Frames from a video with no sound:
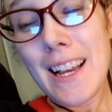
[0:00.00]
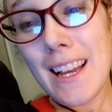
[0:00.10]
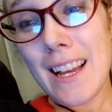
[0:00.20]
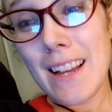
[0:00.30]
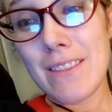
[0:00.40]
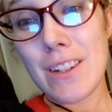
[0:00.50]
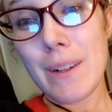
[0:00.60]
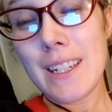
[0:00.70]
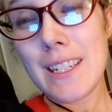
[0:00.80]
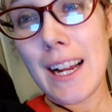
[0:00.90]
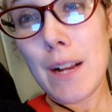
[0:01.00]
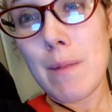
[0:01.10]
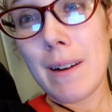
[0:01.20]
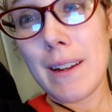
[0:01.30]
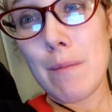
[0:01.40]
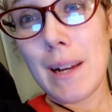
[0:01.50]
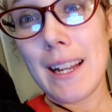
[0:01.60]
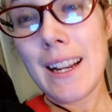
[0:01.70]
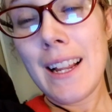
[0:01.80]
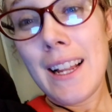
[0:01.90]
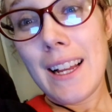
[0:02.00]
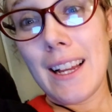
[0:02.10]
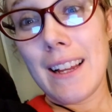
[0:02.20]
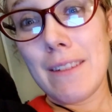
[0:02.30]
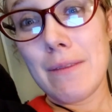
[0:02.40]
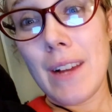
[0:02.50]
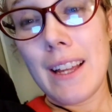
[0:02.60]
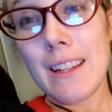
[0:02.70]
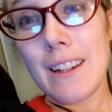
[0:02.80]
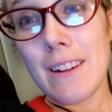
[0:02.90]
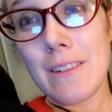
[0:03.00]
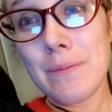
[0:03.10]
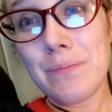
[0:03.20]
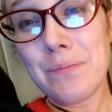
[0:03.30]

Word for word: Um, so we can talk about it, but um, I, you know,